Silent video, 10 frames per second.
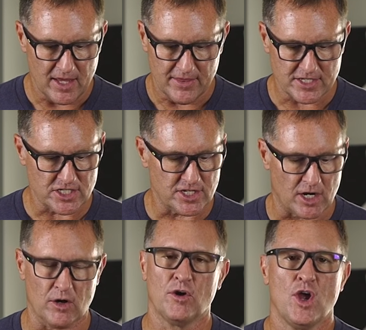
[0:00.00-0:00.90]
This is
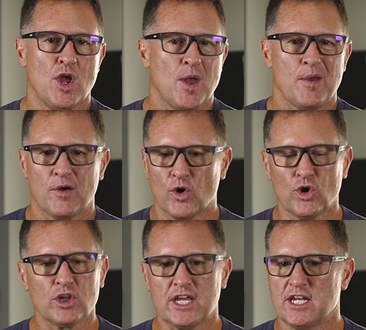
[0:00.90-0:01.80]
our
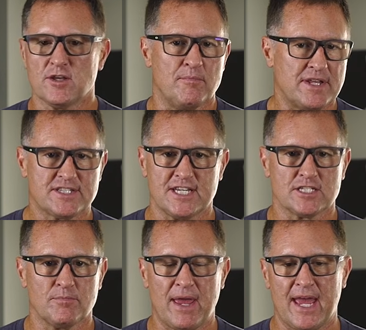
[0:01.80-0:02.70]
early to
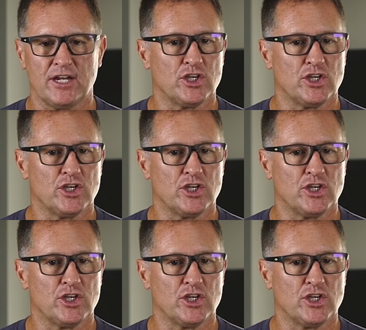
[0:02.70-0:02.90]
mid-season pant.